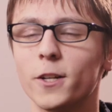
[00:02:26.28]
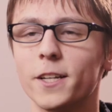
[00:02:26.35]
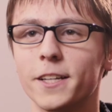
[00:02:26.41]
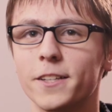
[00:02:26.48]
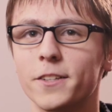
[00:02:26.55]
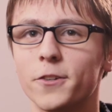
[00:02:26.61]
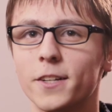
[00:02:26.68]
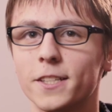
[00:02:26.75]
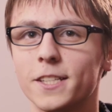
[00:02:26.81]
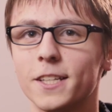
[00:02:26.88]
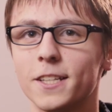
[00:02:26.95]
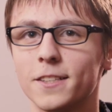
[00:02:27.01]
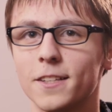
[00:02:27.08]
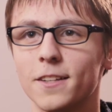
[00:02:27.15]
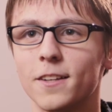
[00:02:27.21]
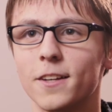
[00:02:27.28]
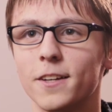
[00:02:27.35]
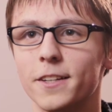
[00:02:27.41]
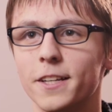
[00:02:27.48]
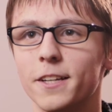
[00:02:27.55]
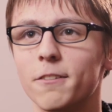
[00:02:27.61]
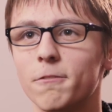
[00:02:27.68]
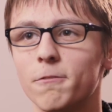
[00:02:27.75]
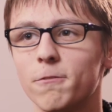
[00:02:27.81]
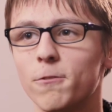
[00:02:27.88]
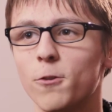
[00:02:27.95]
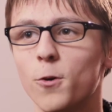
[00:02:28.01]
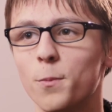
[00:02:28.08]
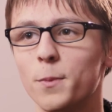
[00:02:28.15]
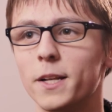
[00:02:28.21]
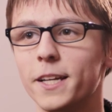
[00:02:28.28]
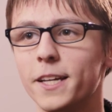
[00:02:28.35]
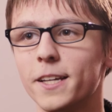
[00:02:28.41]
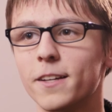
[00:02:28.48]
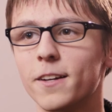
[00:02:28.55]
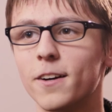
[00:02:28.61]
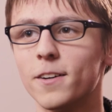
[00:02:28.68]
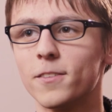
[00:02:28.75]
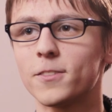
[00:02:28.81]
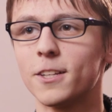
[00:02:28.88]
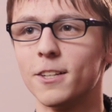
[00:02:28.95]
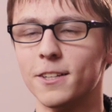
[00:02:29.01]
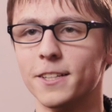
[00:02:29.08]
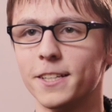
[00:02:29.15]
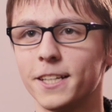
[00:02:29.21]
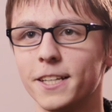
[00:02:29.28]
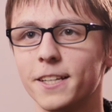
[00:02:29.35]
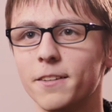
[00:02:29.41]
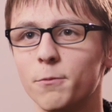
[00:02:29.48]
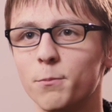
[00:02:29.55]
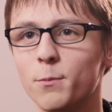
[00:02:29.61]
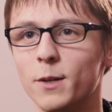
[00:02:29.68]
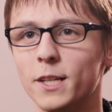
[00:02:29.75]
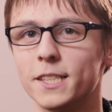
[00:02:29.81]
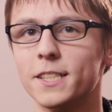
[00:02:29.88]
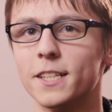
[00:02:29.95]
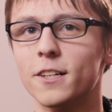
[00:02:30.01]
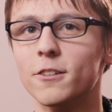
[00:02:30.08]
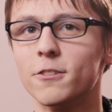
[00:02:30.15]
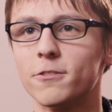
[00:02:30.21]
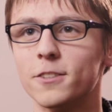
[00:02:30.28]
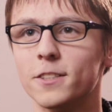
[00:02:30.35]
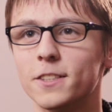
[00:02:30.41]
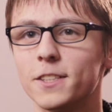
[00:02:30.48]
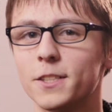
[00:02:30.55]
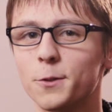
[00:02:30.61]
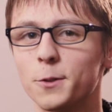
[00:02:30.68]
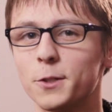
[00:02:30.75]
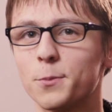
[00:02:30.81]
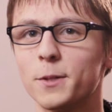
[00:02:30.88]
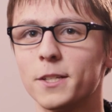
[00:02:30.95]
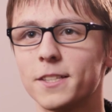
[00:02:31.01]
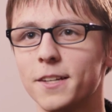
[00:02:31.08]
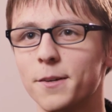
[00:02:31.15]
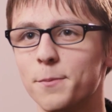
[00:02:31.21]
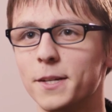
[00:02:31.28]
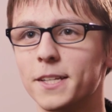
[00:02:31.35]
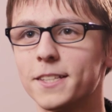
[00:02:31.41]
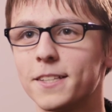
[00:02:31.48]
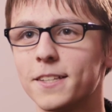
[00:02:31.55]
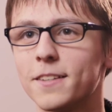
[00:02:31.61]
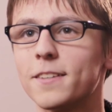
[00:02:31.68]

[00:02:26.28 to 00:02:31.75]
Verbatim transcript: really interesting to learn it formally after learning it myself and see which bits I missed.